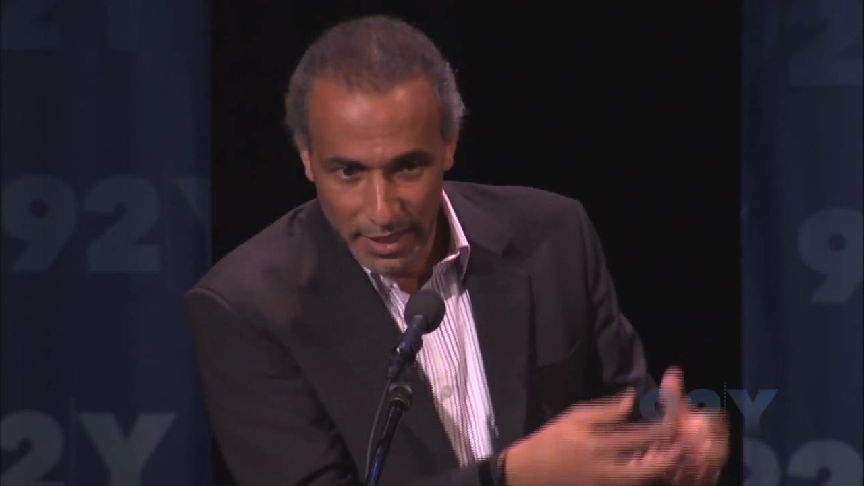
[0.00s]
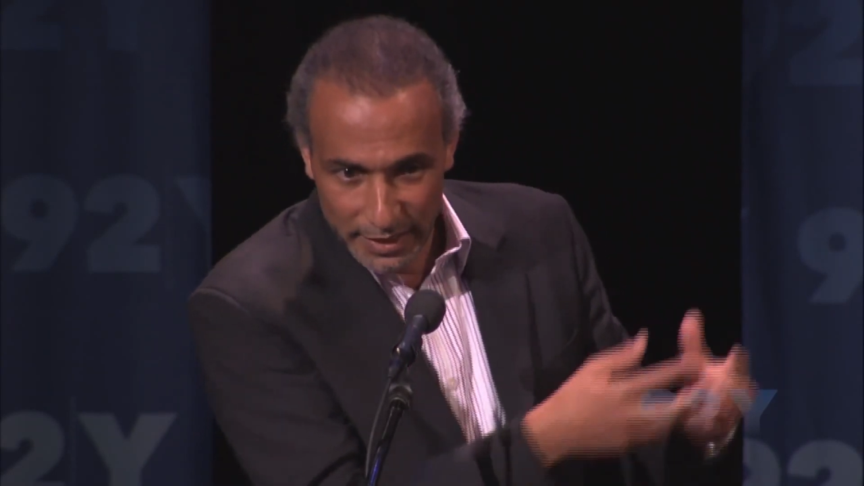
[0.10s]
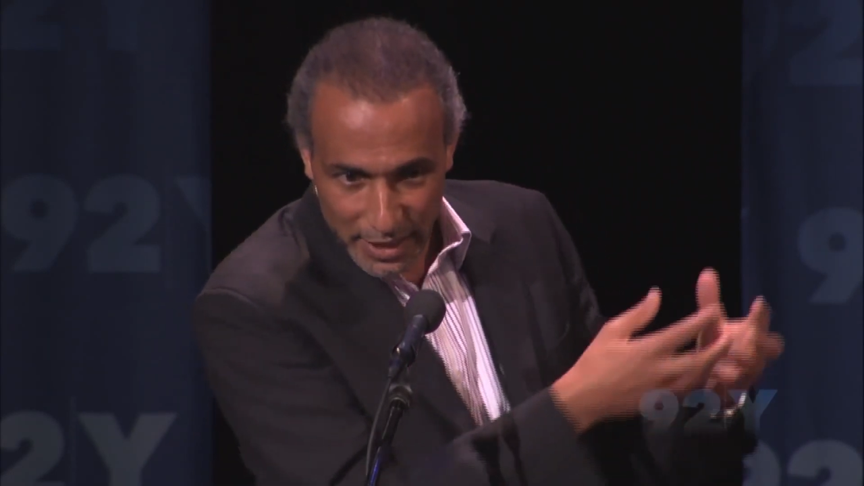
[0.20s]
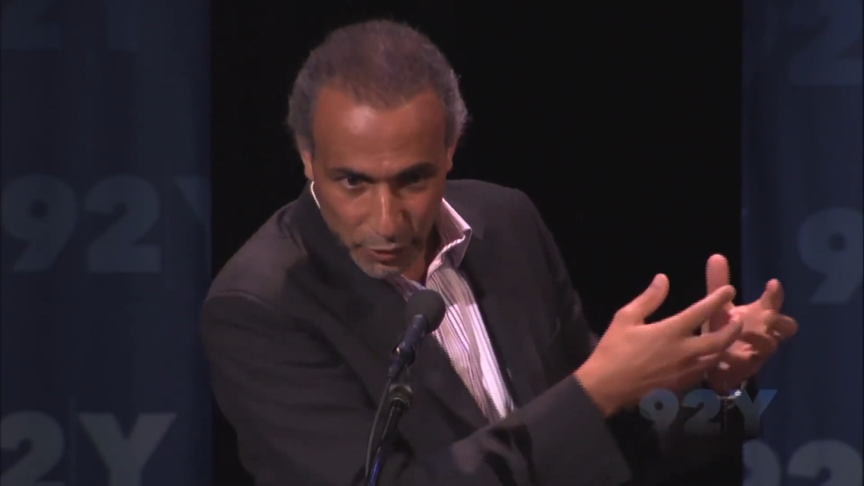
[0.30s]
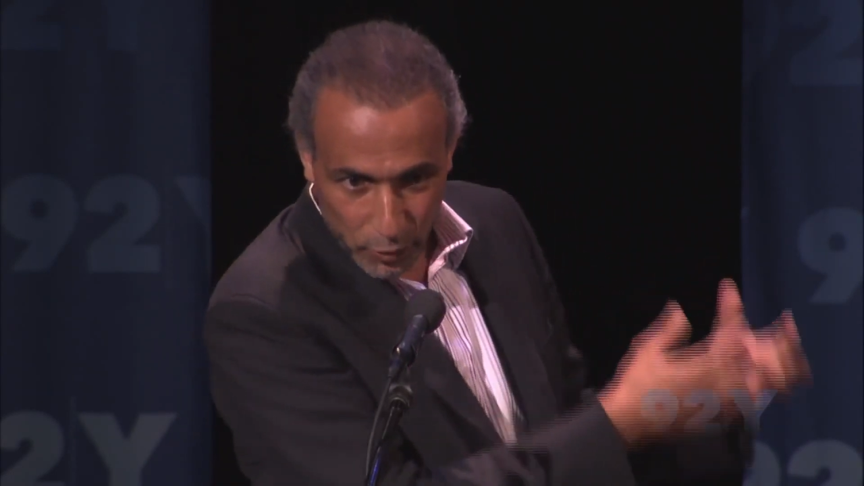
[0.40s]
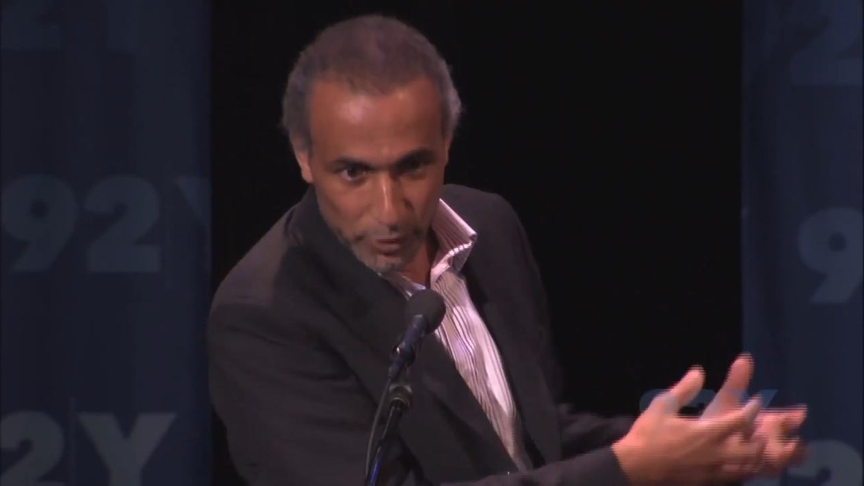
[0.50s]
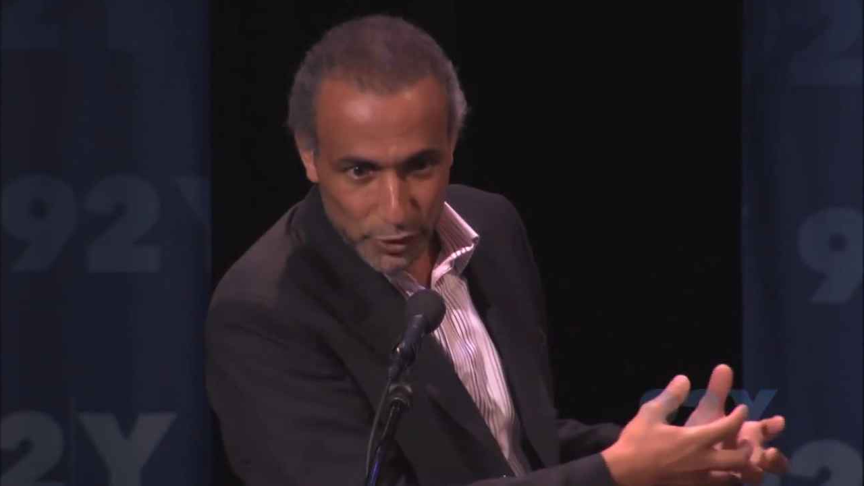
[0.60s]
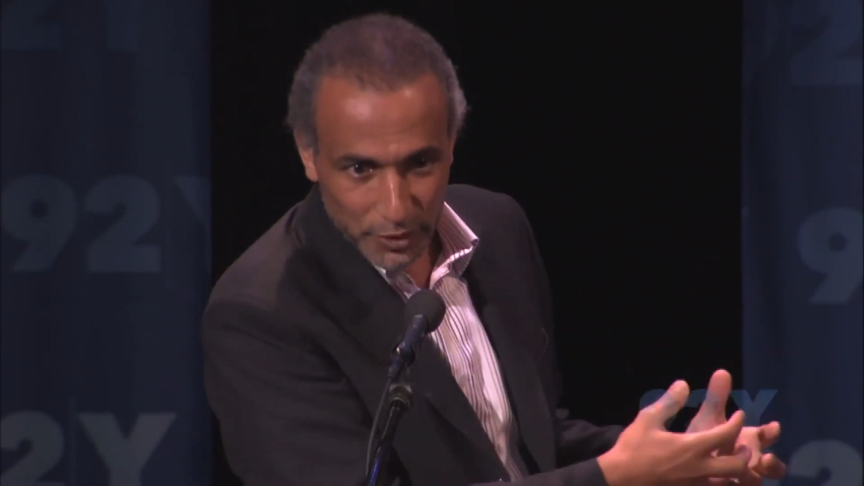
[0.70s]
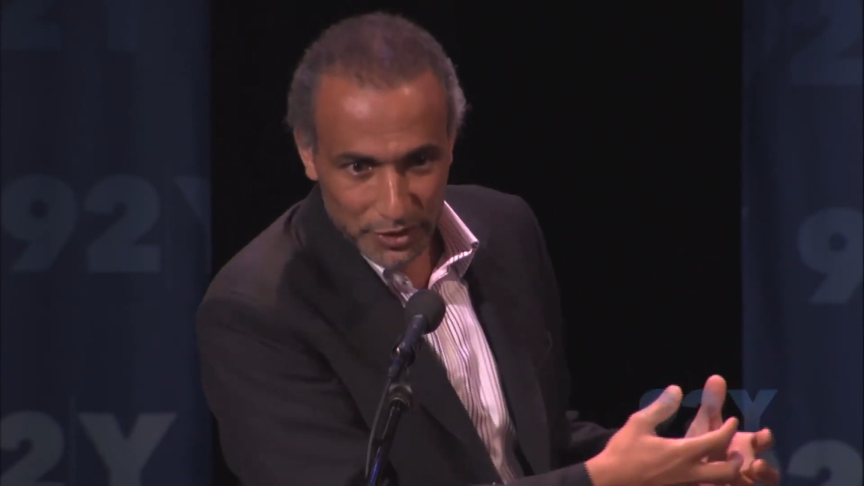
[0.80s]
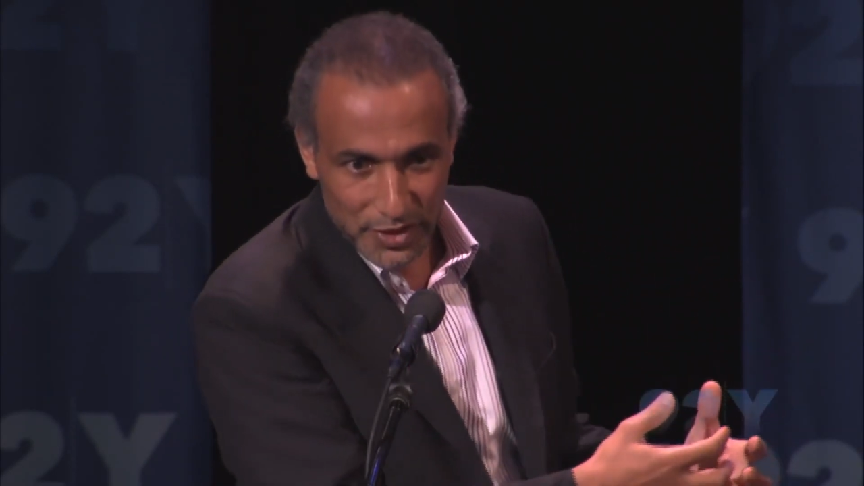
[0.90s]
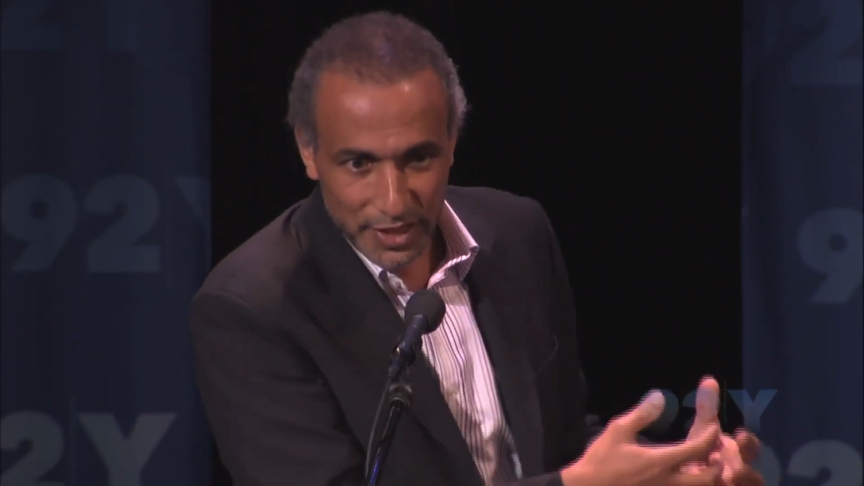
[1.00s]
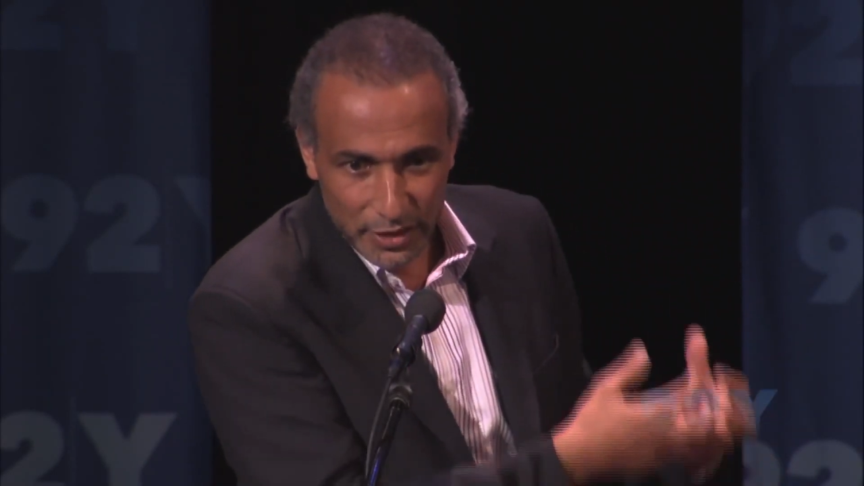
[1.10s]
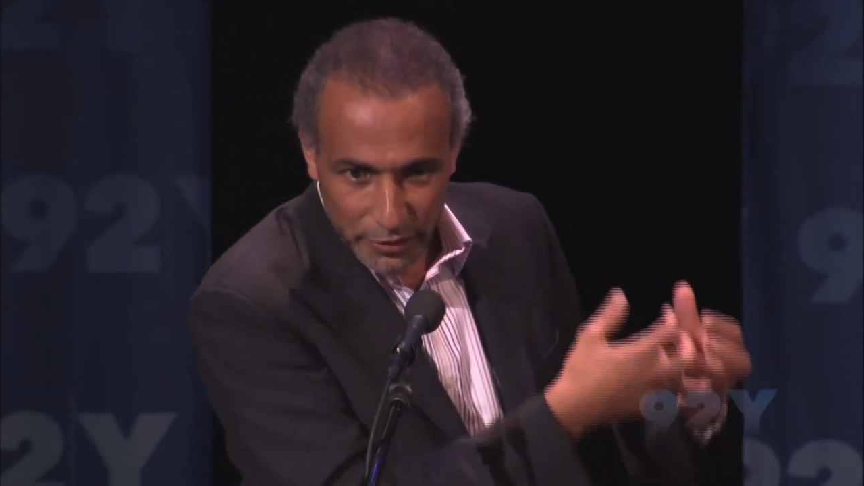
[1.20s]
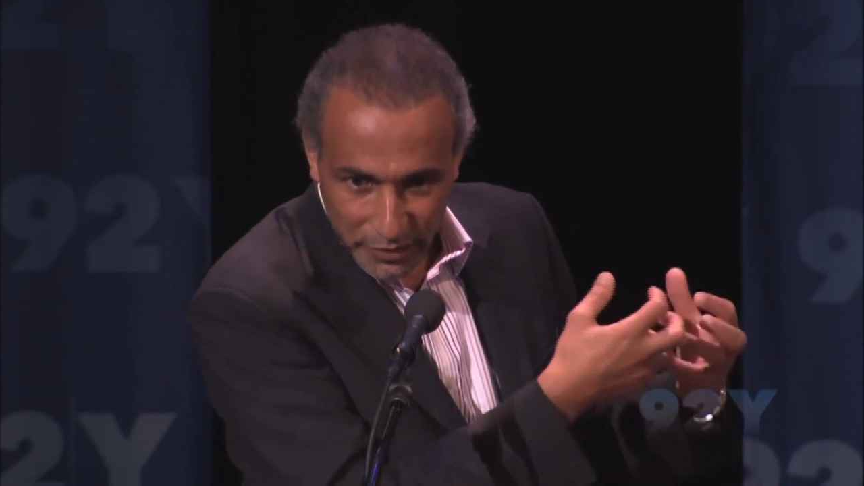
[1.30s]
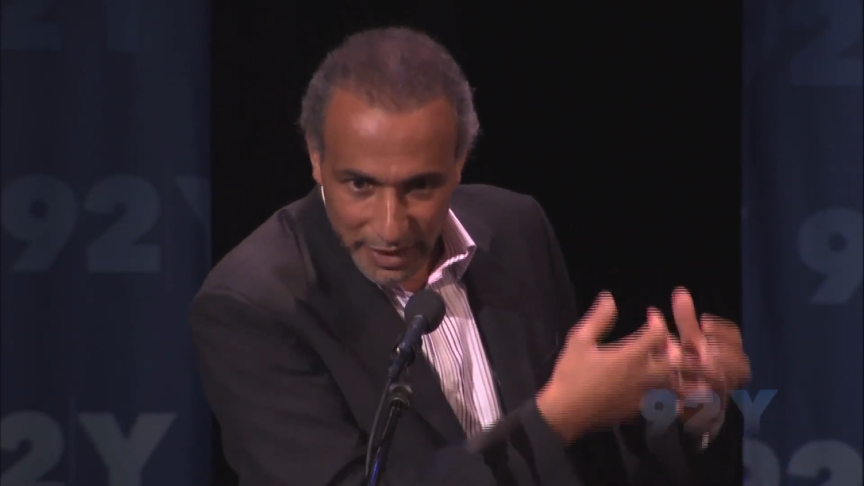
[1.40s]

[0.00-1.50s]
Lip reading: Let us also understand the